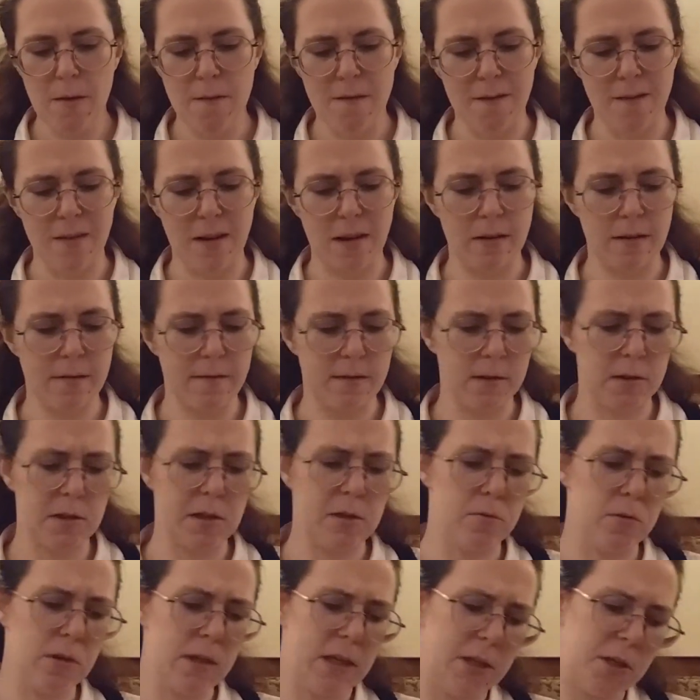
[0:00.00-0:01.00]
Very,
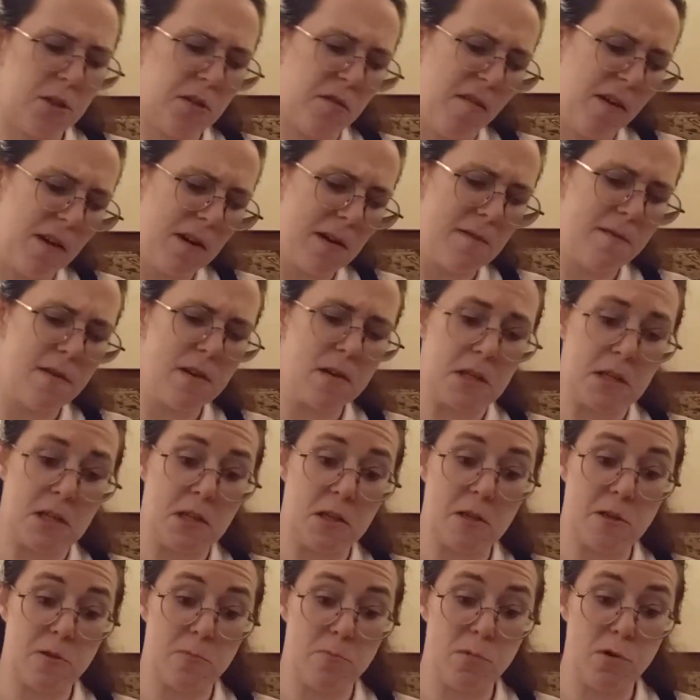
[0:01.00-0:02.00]
very rich, very, very
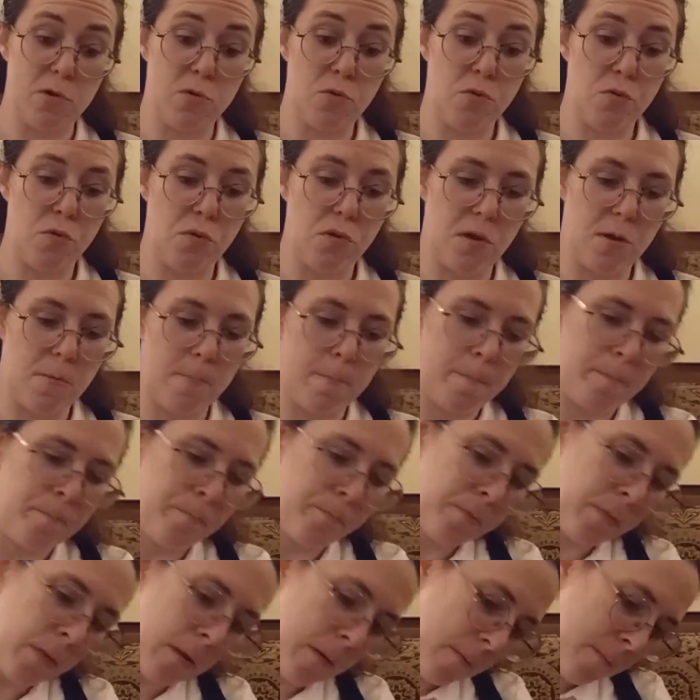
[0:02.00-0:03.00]
smooth.
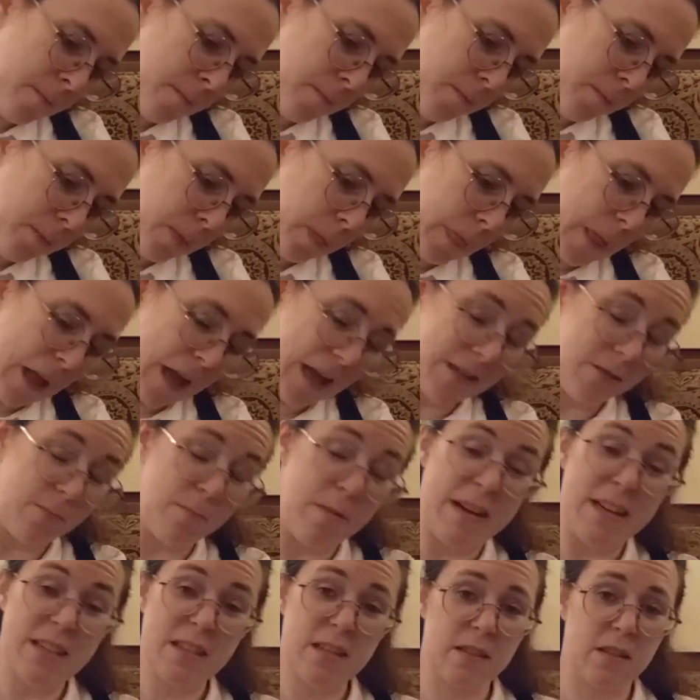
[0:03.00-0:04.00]
It's
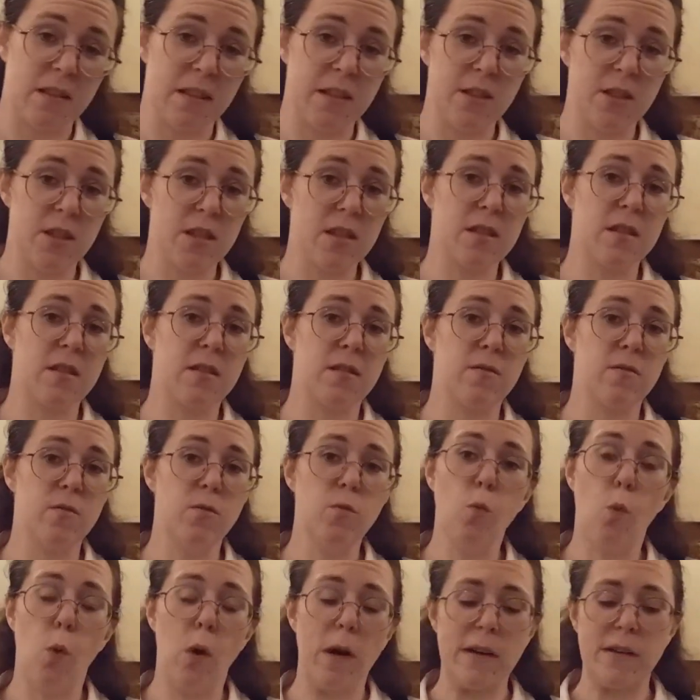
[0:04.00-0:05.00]
basically just
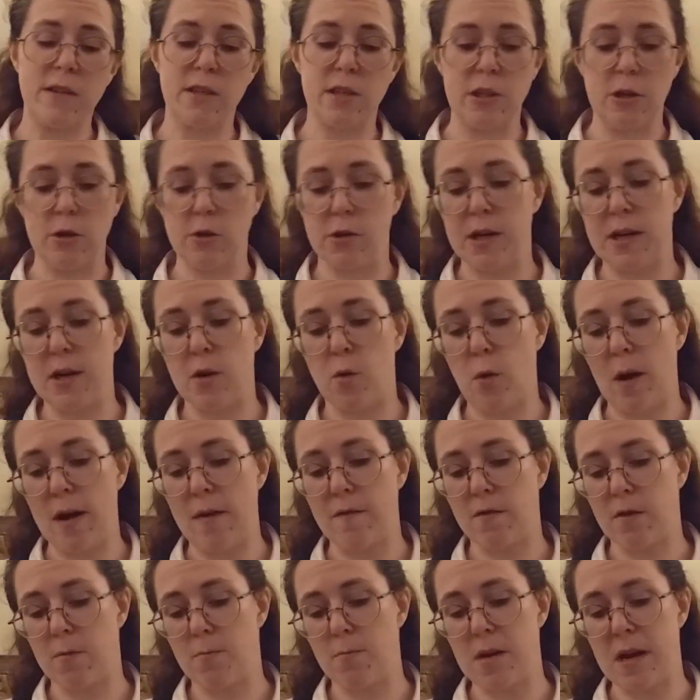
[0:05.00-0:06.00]
1 degree away
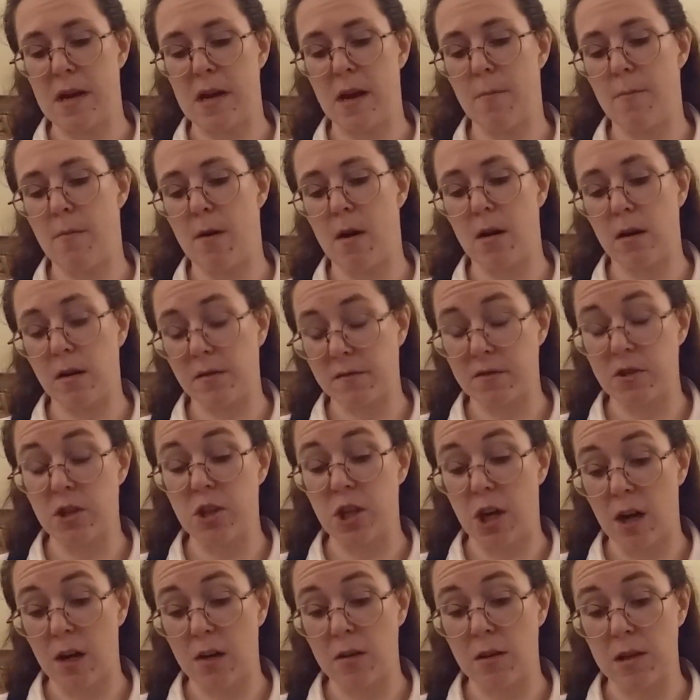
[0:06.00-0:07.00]
from being a bar of
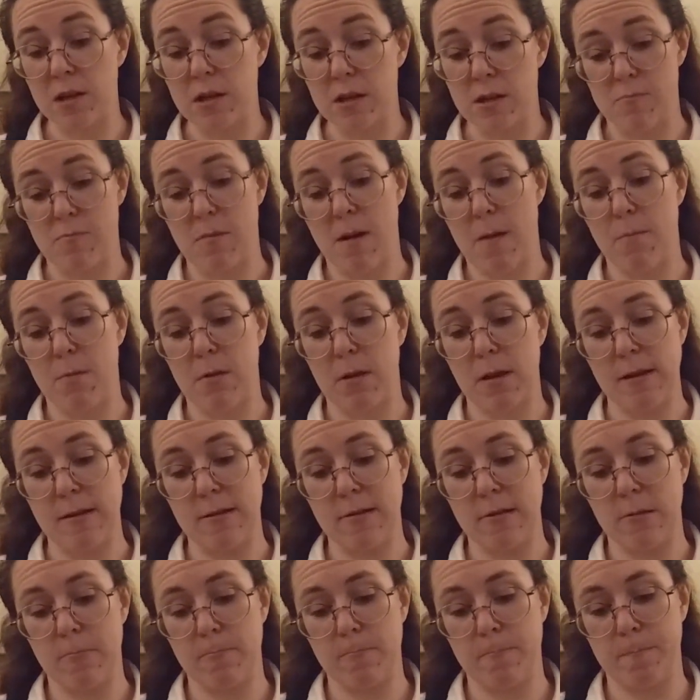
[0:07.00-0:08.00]
chocolate on my
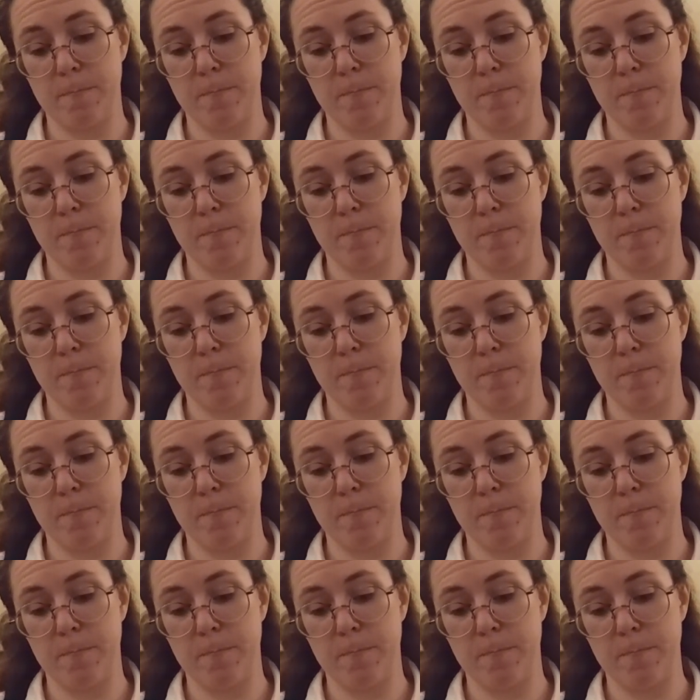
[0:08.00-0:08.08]
plate.